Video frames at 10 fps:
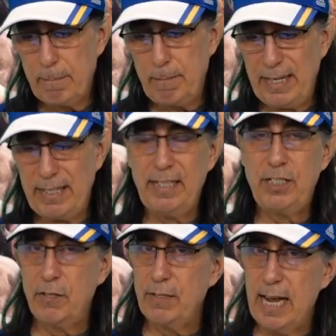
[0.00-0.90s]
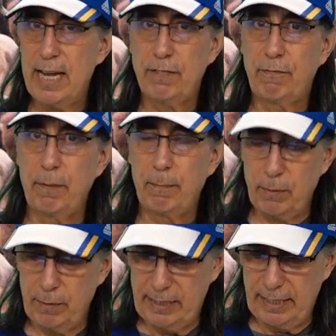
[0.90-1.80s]
be an easier task for the
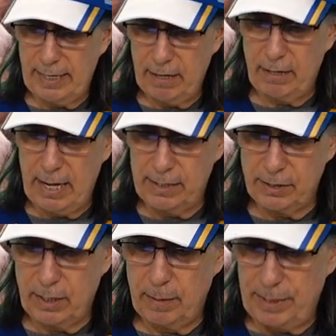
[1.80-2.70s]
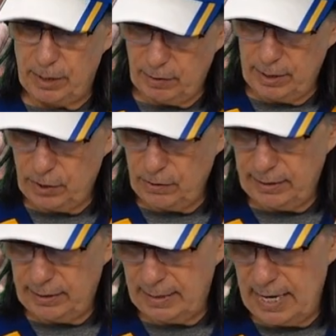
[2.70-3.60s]
Bruins than Carolina is going to be. So let's look
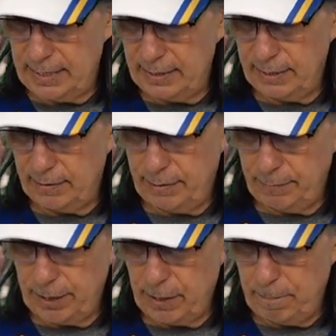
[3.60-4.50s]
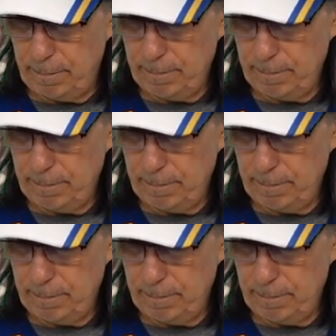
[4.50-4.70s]
at the standings here. Here we go.